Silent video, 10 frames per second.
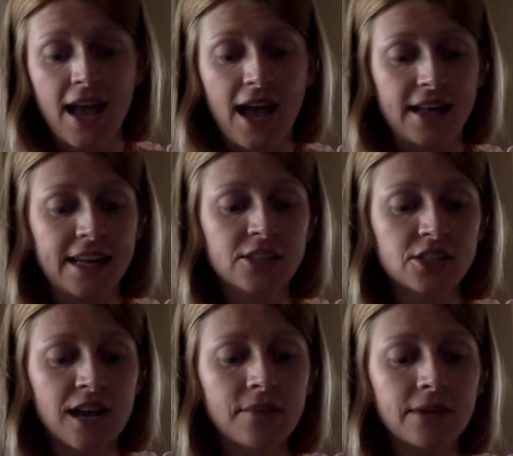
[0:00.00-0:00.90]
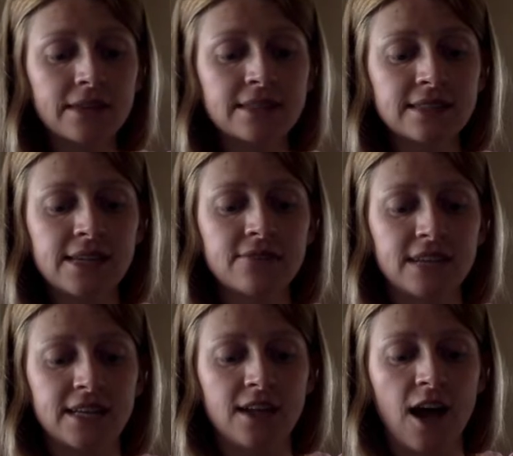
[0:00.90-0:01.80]
And each time he received
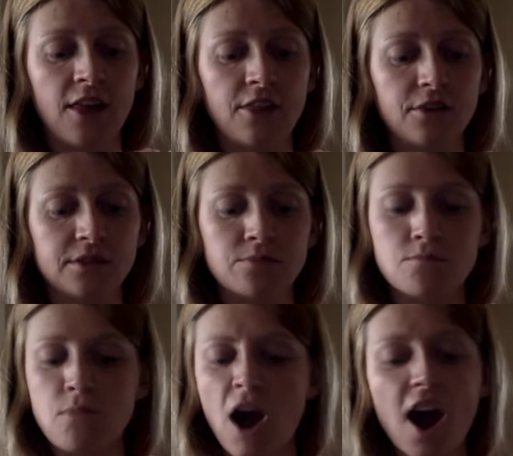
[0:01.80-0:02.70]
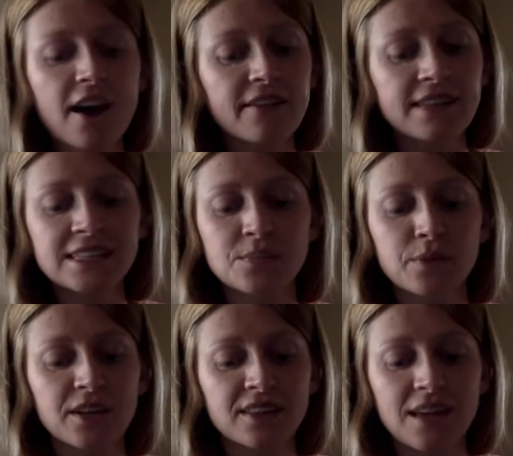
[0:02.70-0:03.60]
it on those marvelous
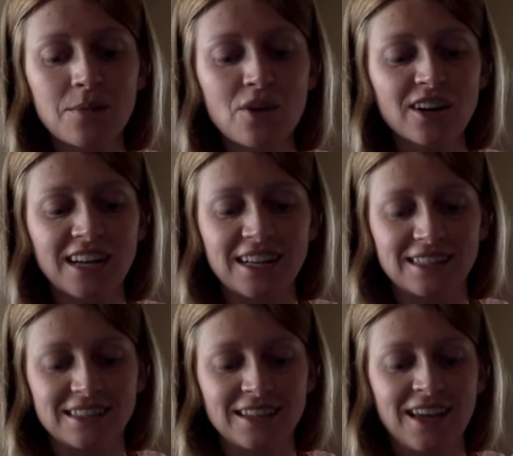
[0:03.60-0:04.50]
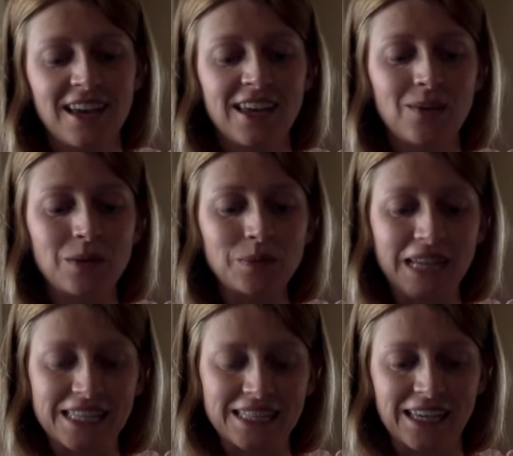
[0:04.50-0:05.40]
birthday mornings, he would
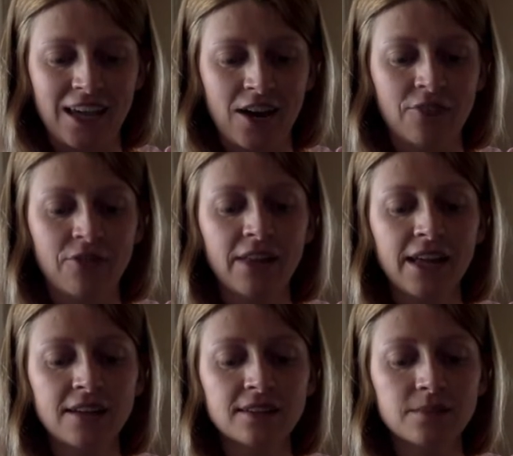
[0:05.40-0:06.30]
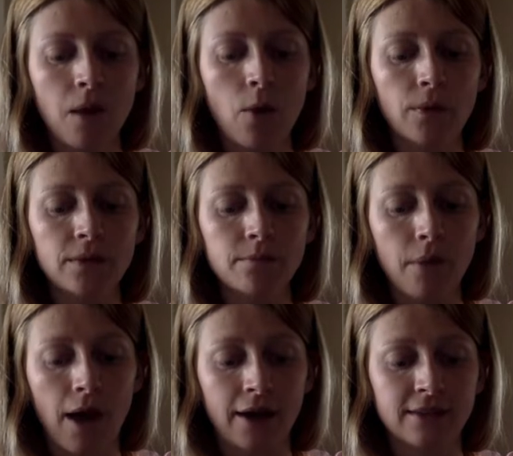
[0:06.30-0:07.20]
place it carefully in a small wooden
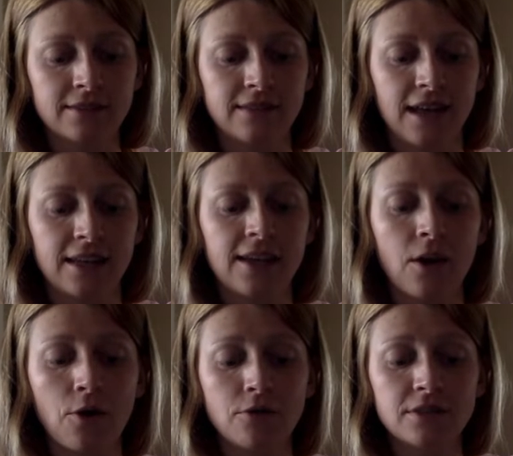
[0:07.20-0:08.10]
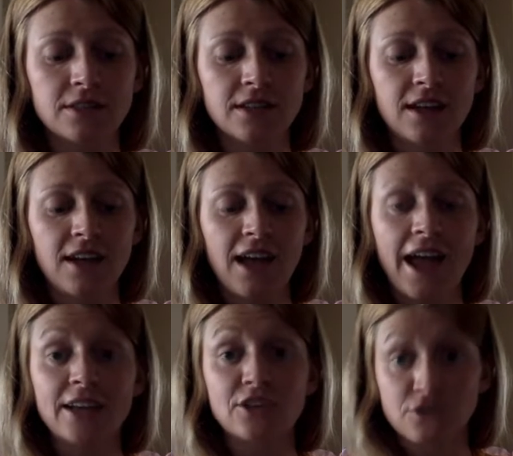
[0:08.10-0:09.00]
box that he owned
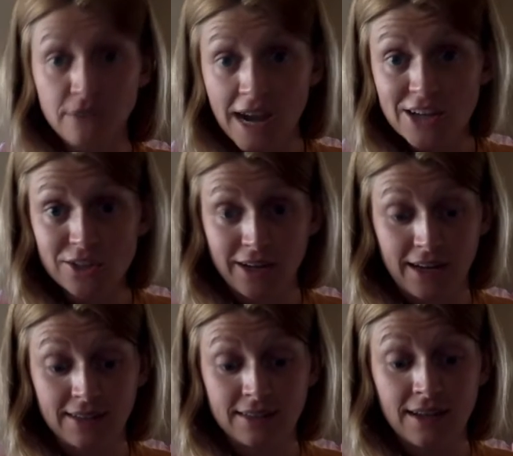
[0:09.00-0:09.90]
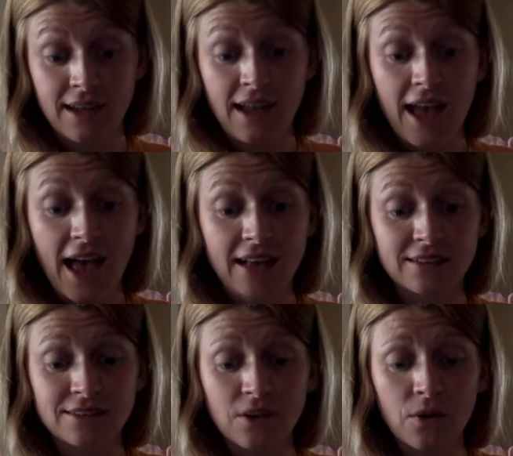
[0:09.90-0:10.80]
and treasure it as
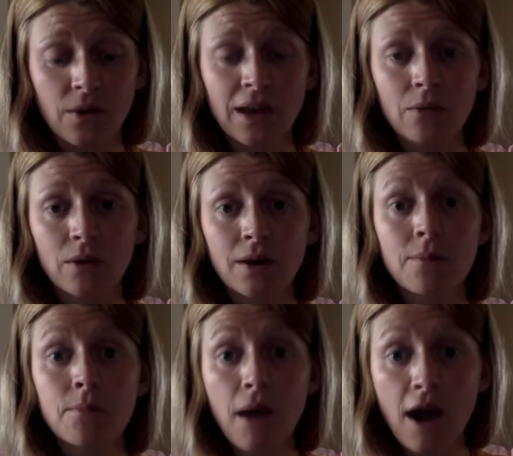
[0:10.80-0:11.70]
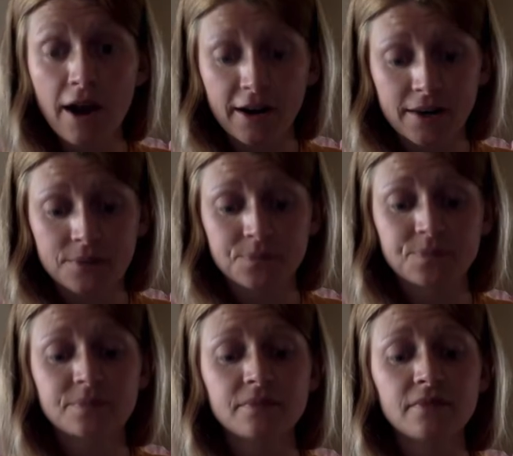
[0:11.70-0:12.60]
though it were a bar
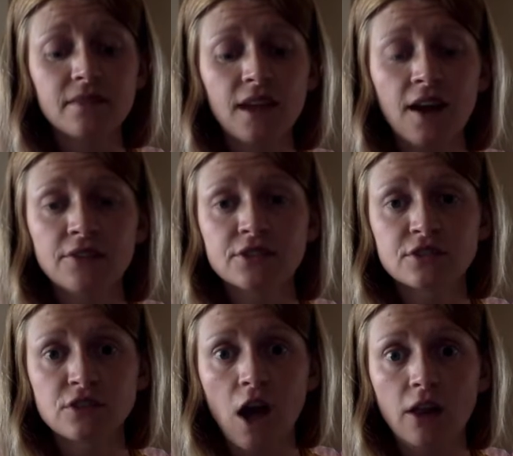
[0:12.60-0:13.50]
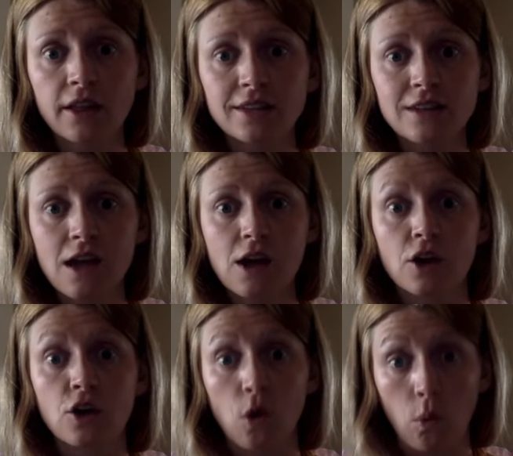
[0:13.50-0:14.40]
of solid
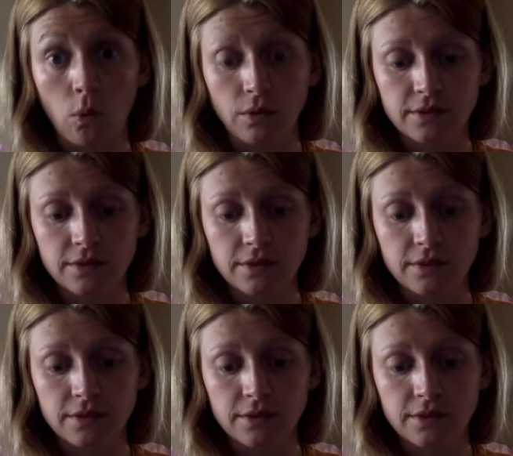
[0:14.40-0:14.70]
gold.